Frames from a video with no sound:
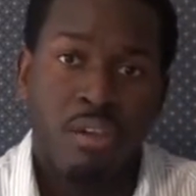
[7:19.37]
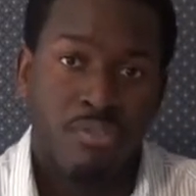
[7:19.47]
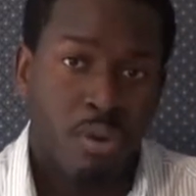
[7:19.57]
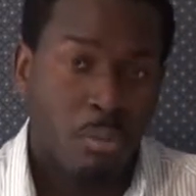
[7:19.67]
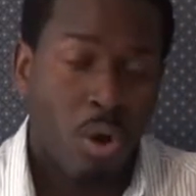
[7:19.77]

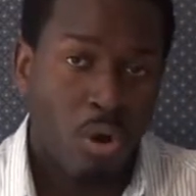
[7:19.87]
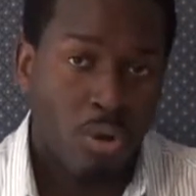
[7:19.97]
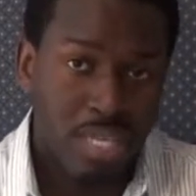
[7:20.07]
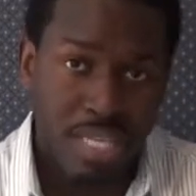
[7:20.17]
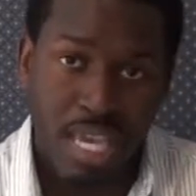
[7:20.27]
from
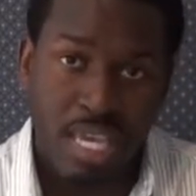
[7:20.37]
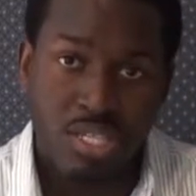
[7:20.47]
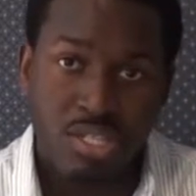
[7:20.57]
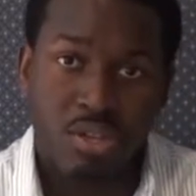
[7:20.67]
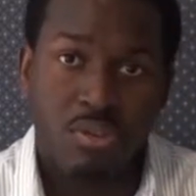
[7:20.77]
all
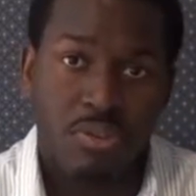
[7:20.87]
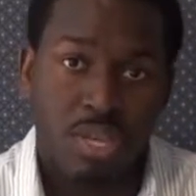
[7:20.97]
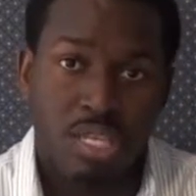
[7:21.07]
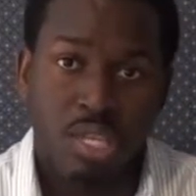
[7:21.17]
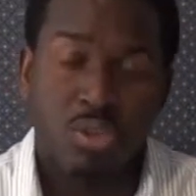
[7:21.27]
indications and all things,